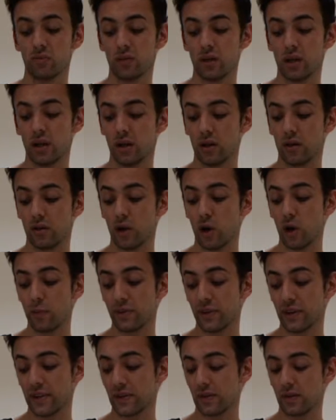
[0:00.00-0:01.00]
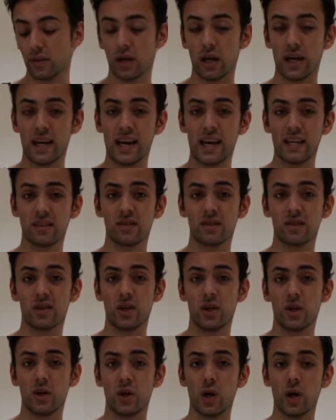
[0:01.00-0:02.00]
Optics. And
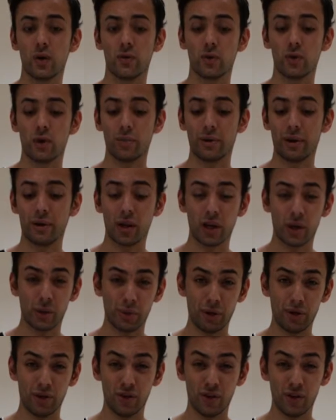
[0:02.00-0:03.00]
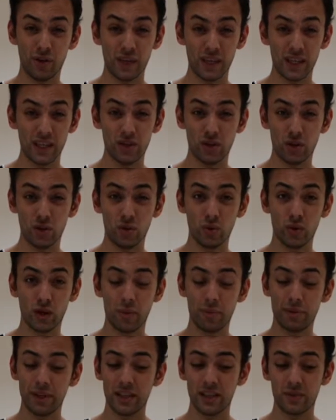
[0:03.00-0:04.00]
so overall I'm going to be reviewing these two
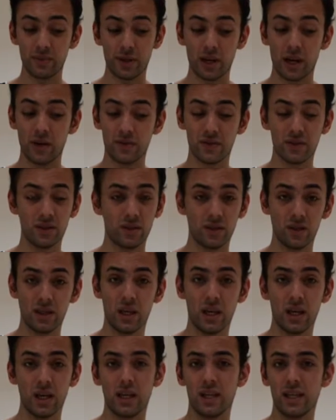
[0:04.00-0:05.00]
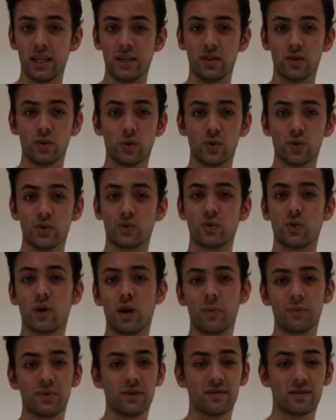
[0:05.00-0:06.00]
companies, but I'll still endorse
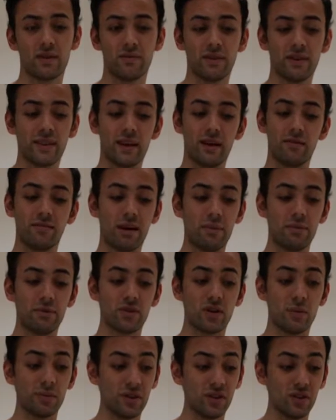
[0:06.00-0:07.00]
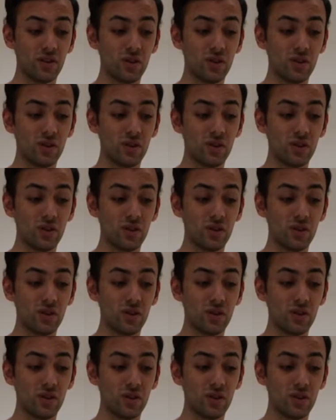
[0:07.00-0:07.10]
Raw Optics. I think they're a fabulous company